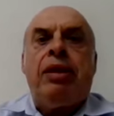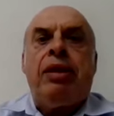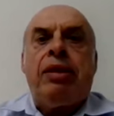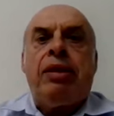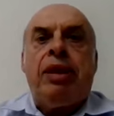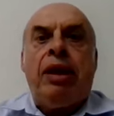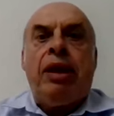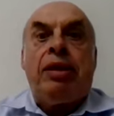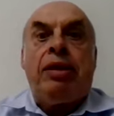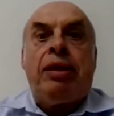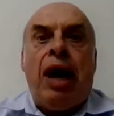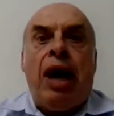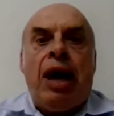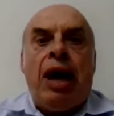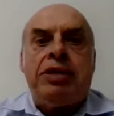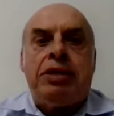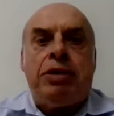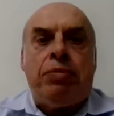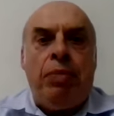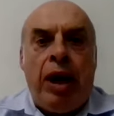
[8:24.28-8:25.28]
that
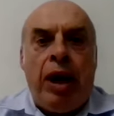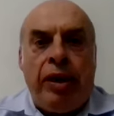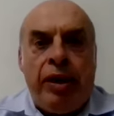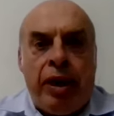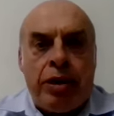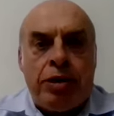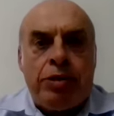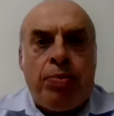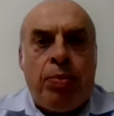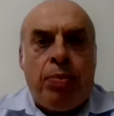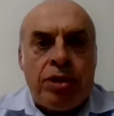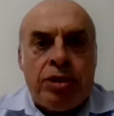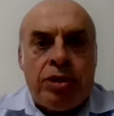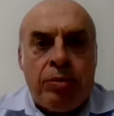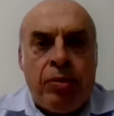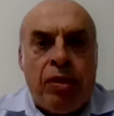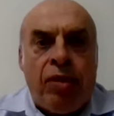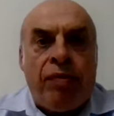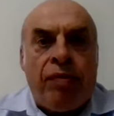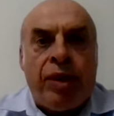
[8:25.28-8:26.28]
as many as
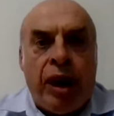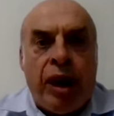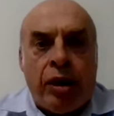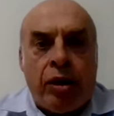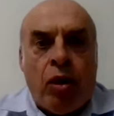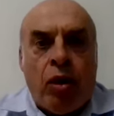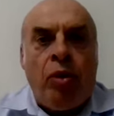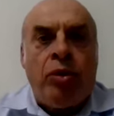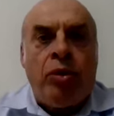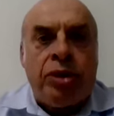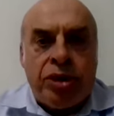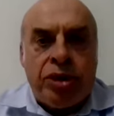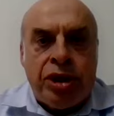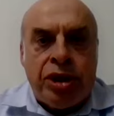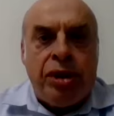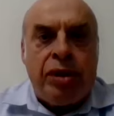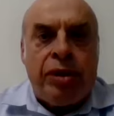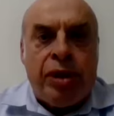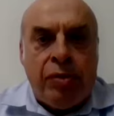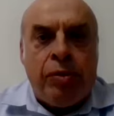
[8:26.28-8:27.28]
possible of their own
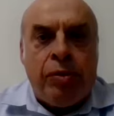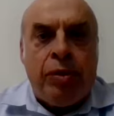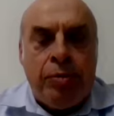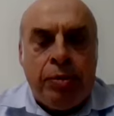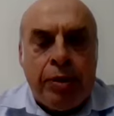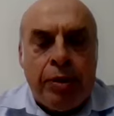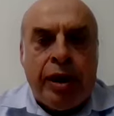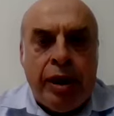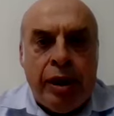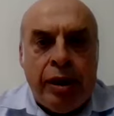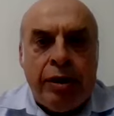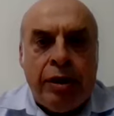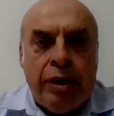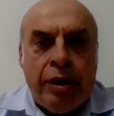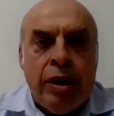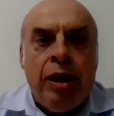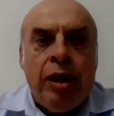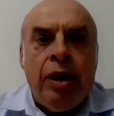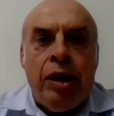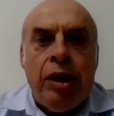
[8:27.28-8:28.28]
children will be killed
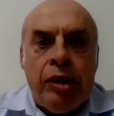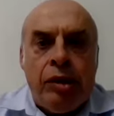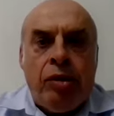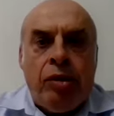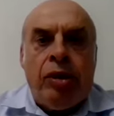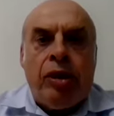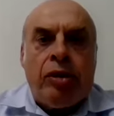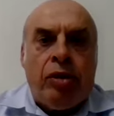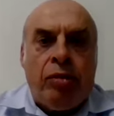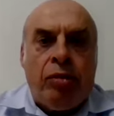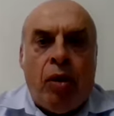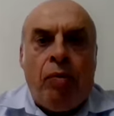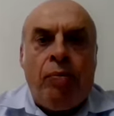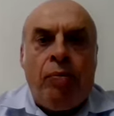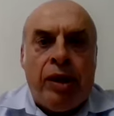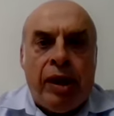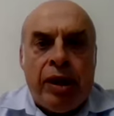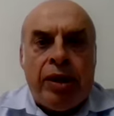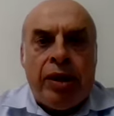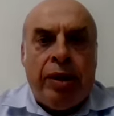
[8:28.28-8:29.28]
in order to
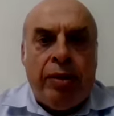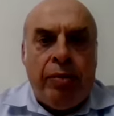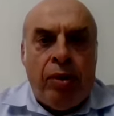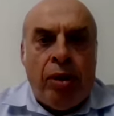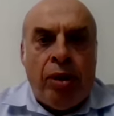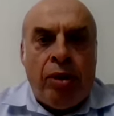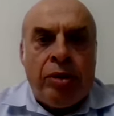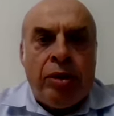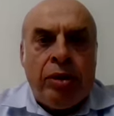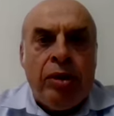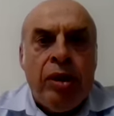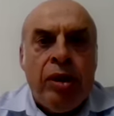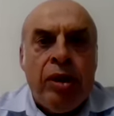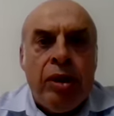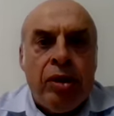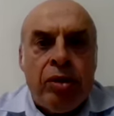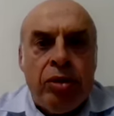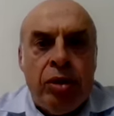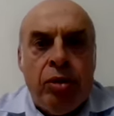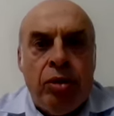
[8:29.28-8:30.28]
mobilize the world
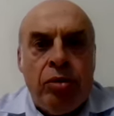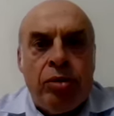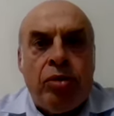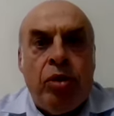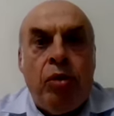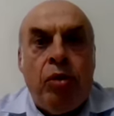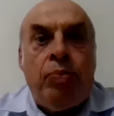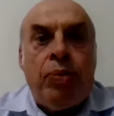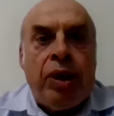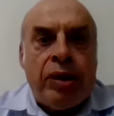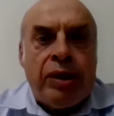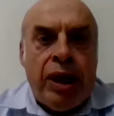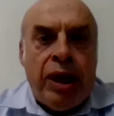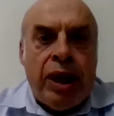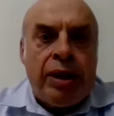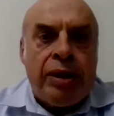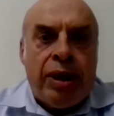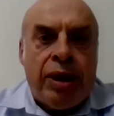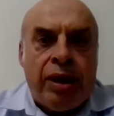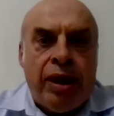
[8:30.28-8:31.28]
to, to
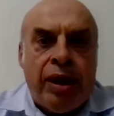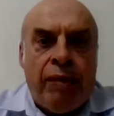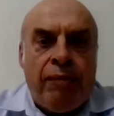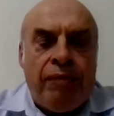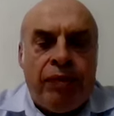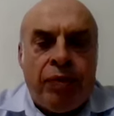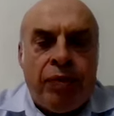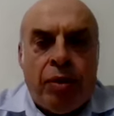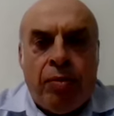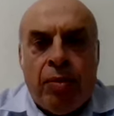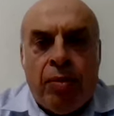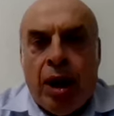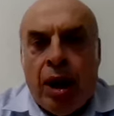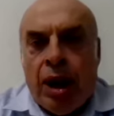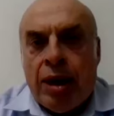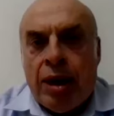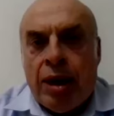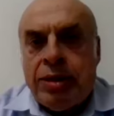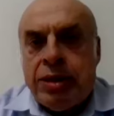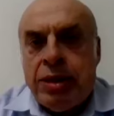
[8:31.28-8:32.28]
protect them from
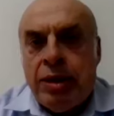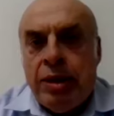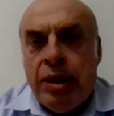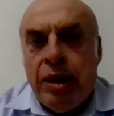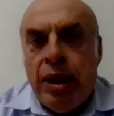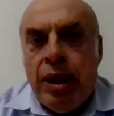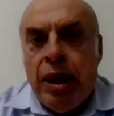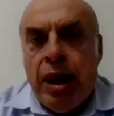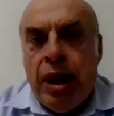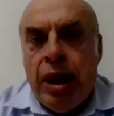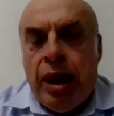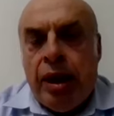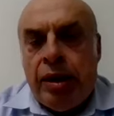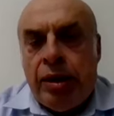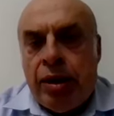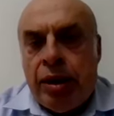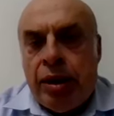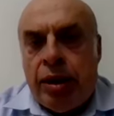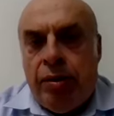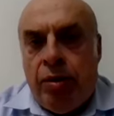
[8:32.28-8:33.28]
us.
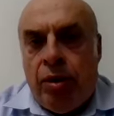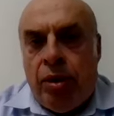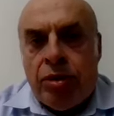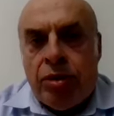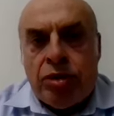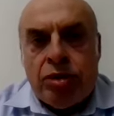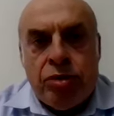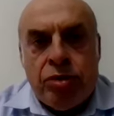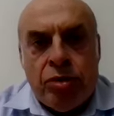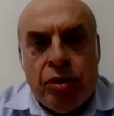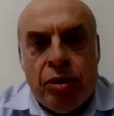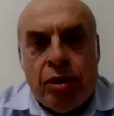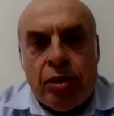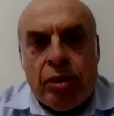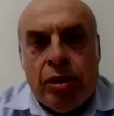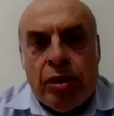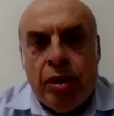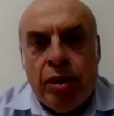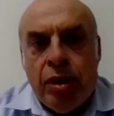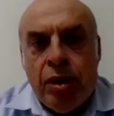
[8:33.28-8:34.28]
And the world should
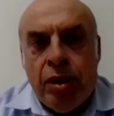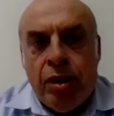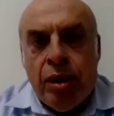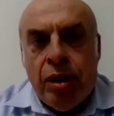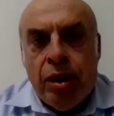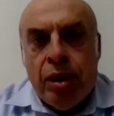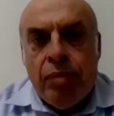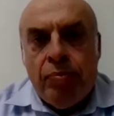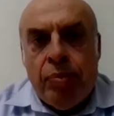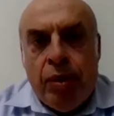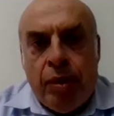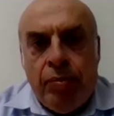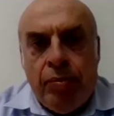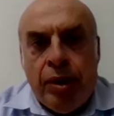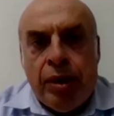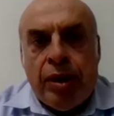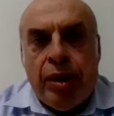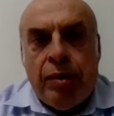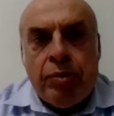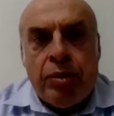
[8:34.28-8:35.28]
not
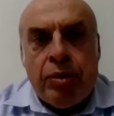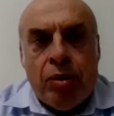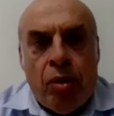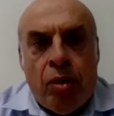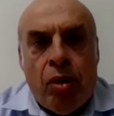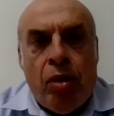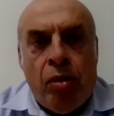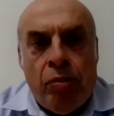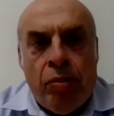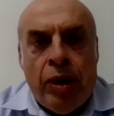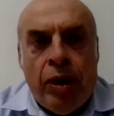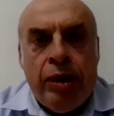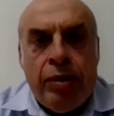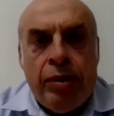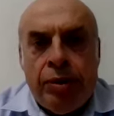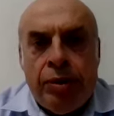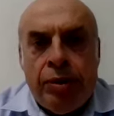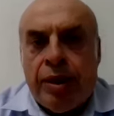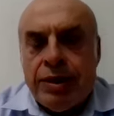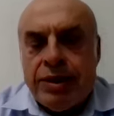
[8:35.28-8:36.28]
permit them to go away
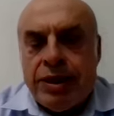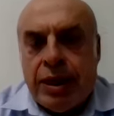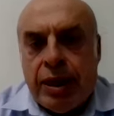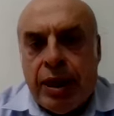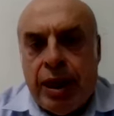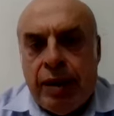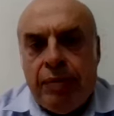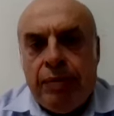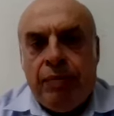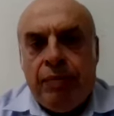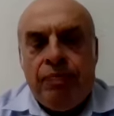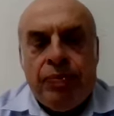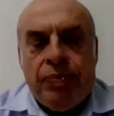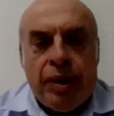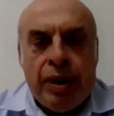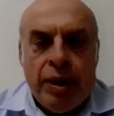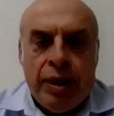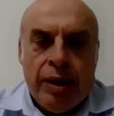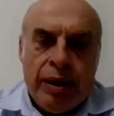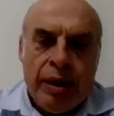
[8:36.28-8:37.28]
with this crime.
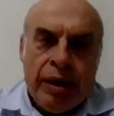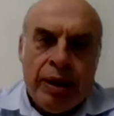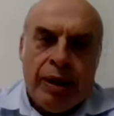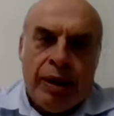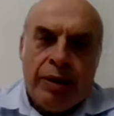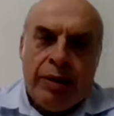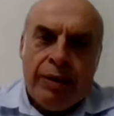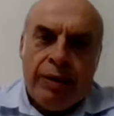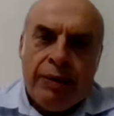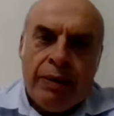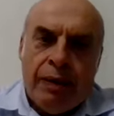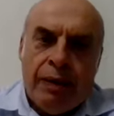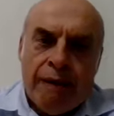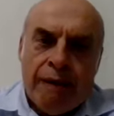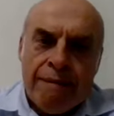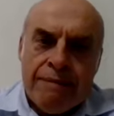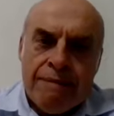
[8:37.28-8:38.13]
Thank you.